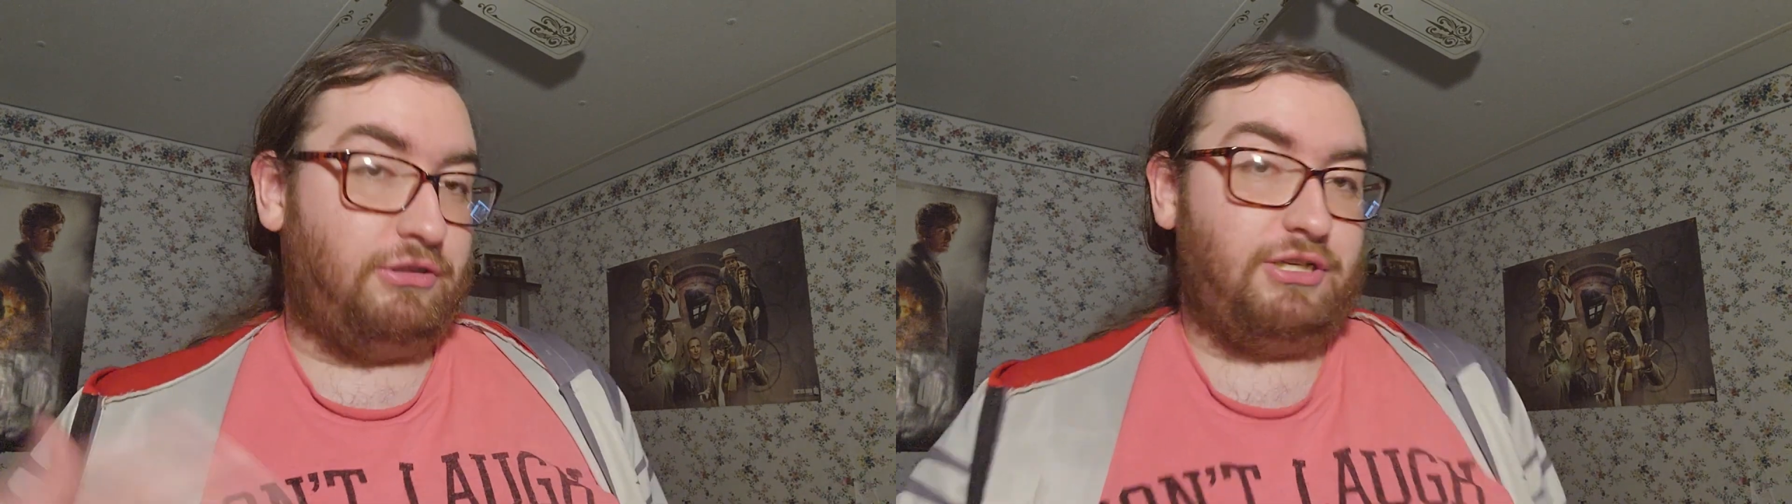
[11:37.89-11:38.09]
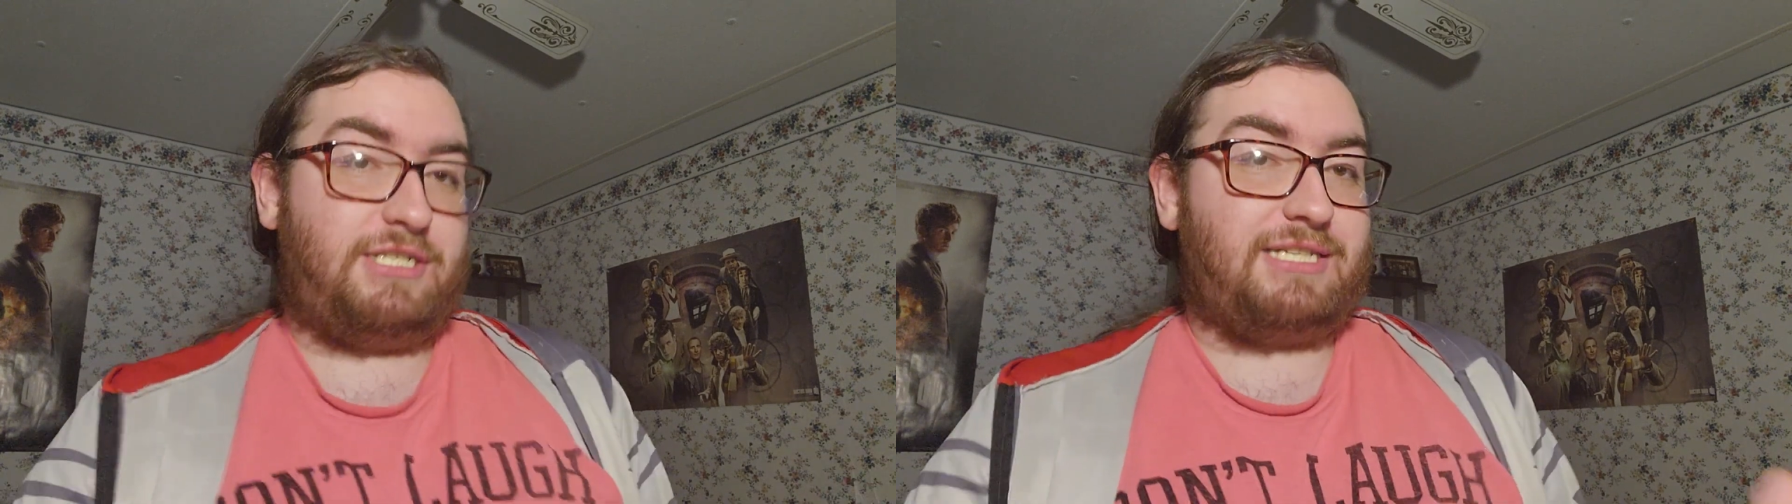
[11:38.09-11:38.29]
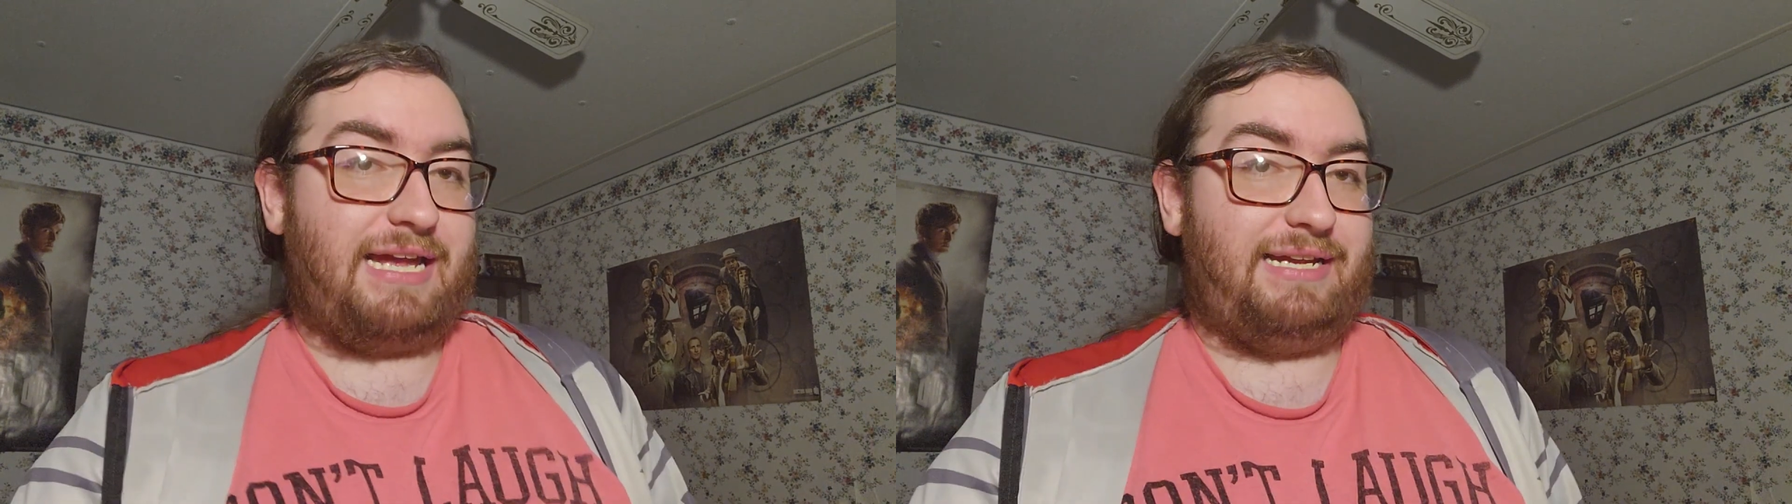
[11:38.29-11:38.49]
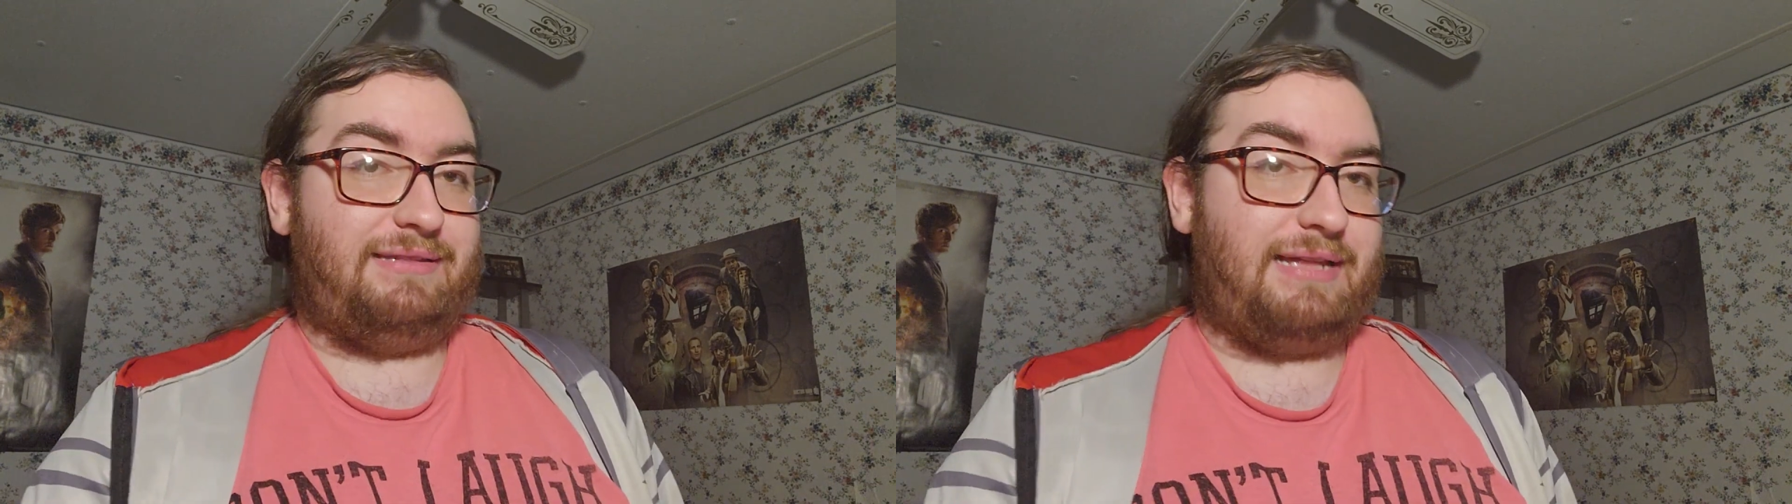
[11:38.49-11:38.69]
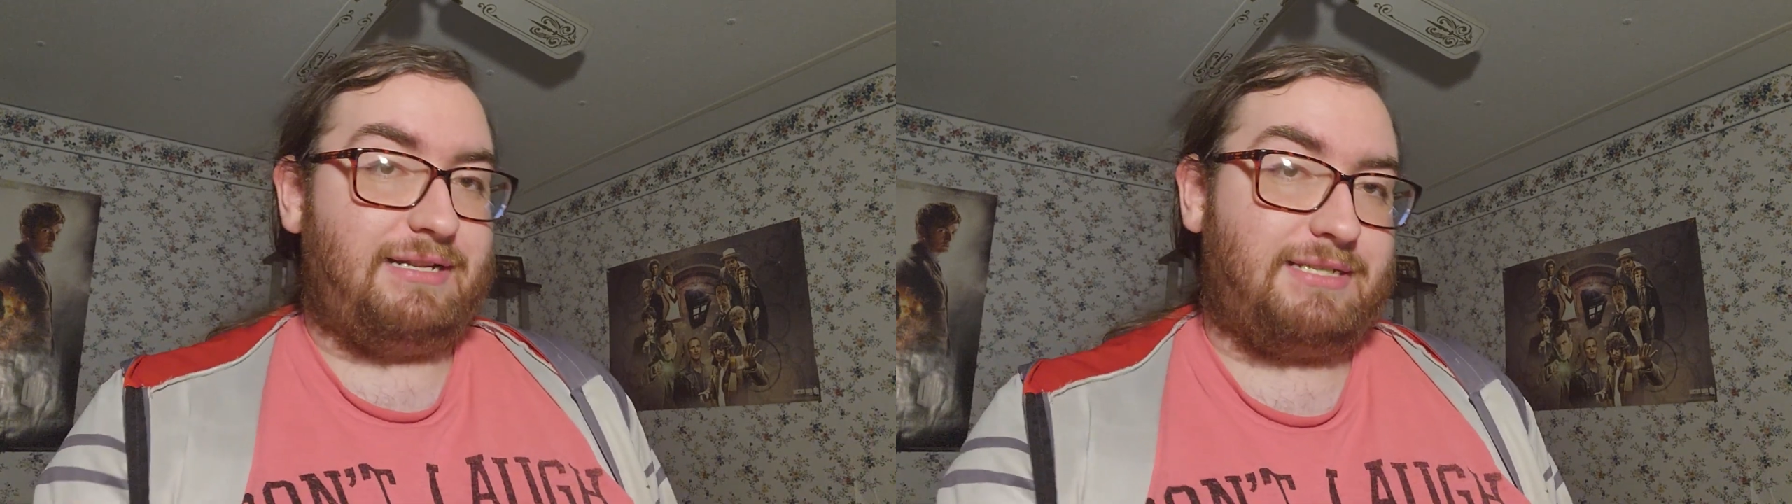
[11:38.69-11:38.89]
looks like
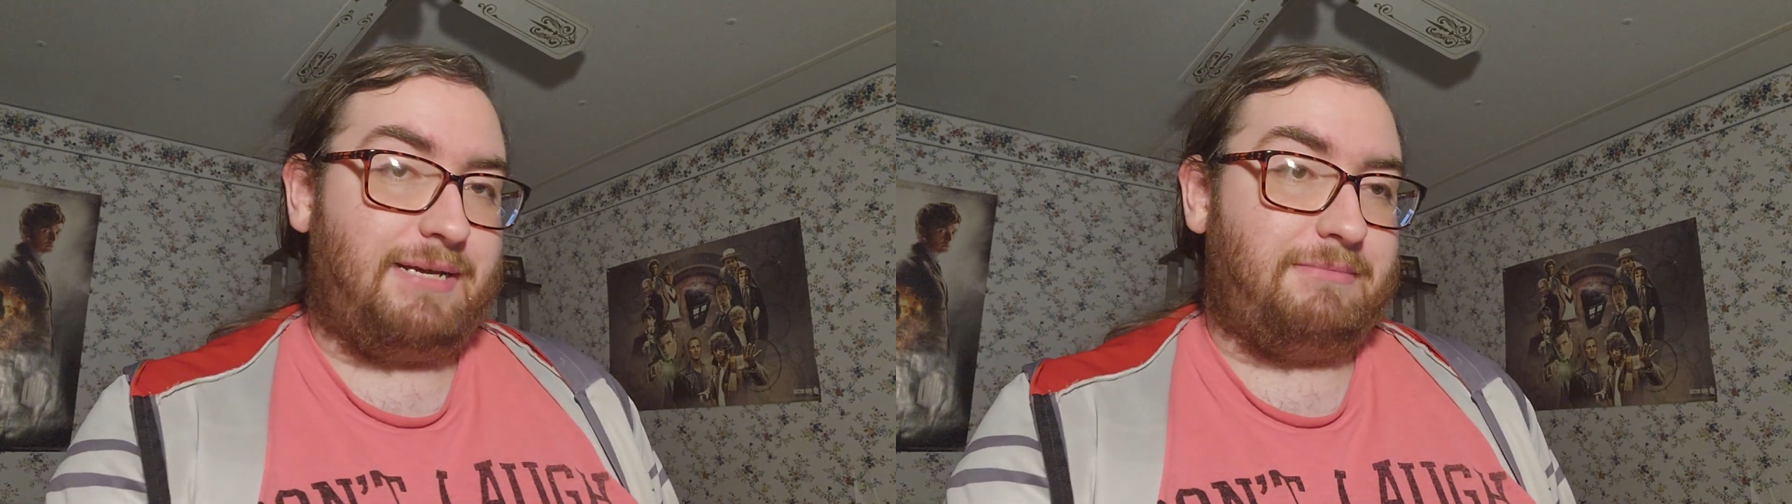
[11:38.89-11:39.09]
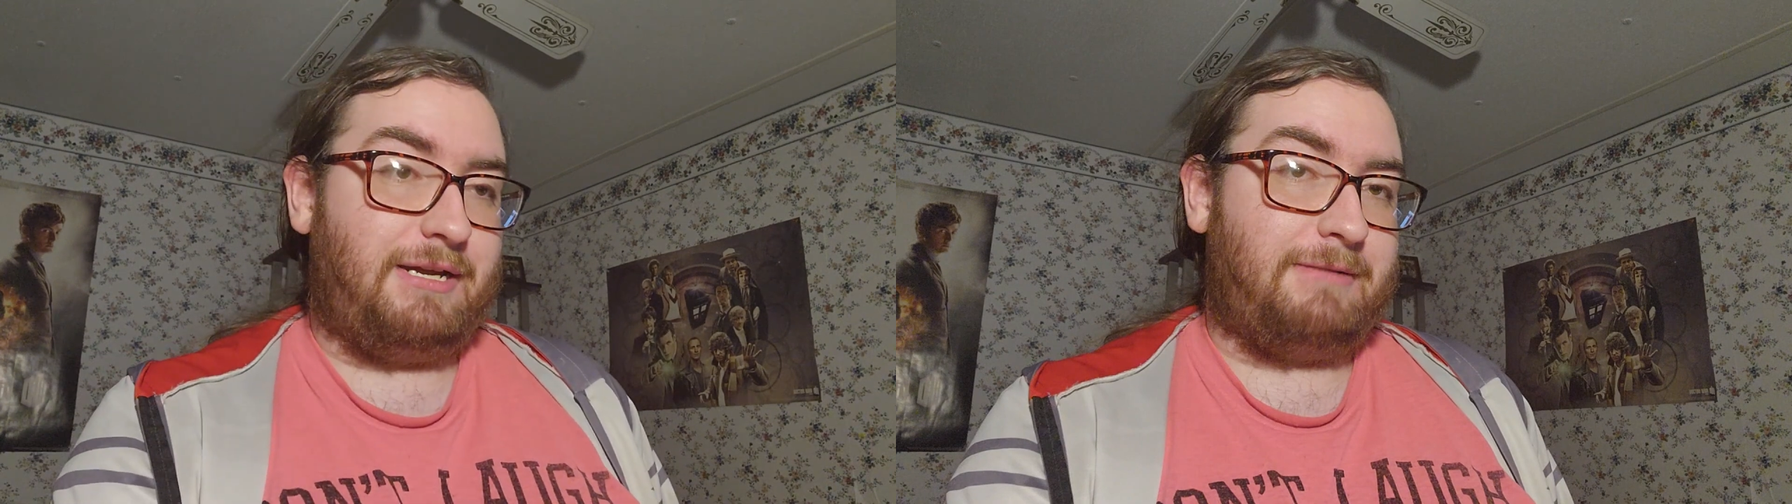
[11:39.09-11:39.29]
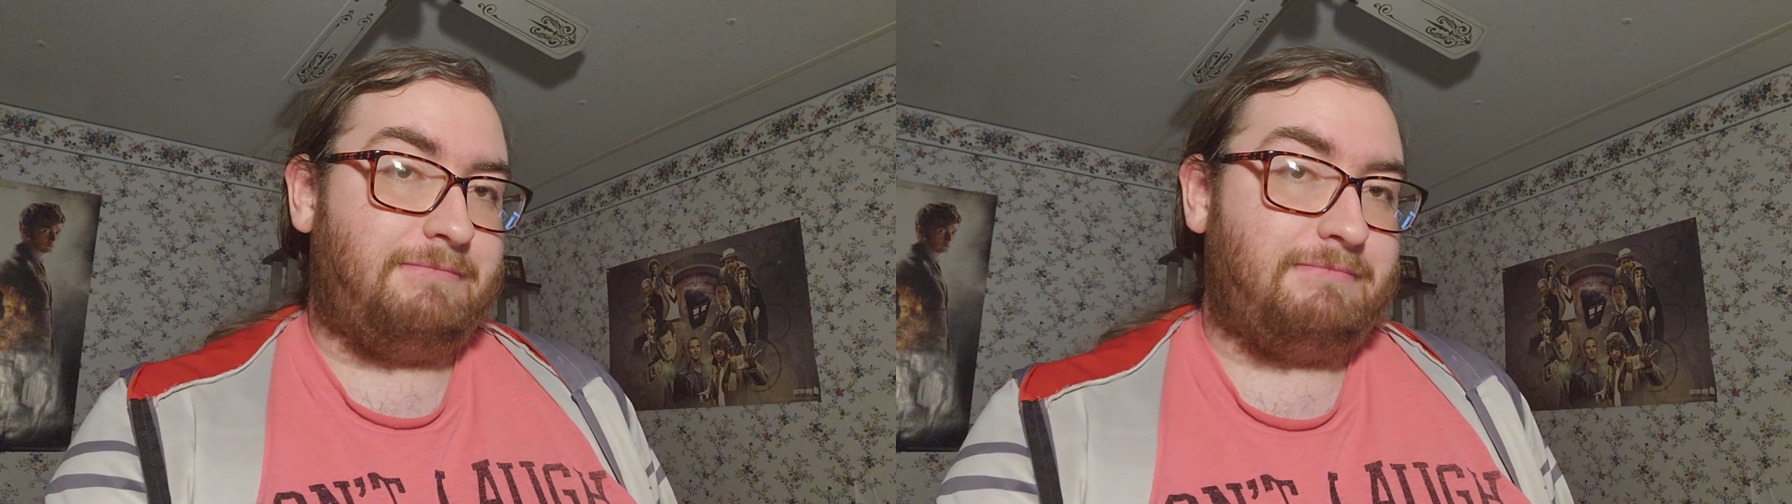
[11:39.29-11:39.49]
in that timeline.